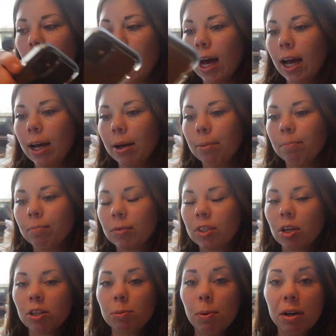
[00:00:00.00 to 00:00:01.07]
Um,
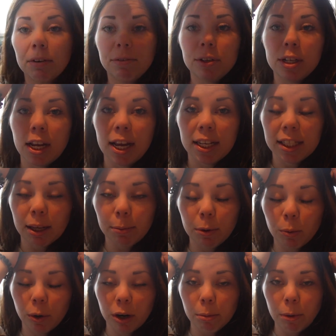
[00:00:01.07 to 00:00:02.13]
so it's been a few days. I've
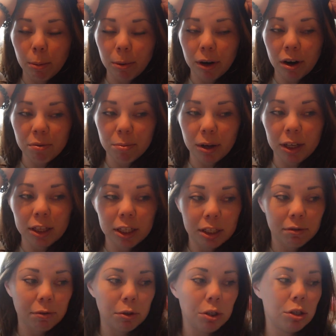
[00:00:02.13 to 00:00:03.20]
been working my butt off making these
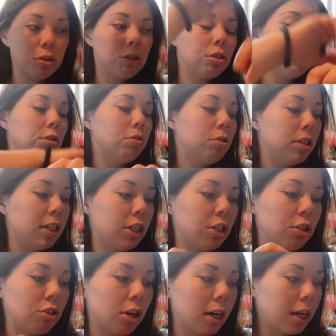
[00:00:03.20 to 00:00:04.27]
few tutus and
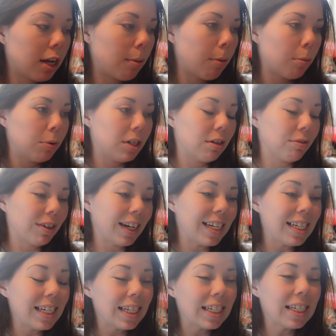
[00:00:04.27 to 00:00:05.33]
just trying to come up with different
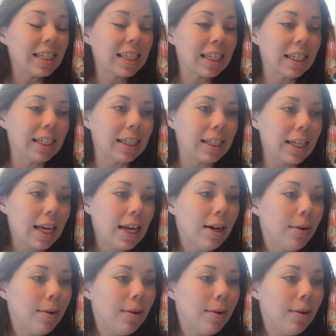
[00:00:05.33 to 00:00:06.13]
ideas because,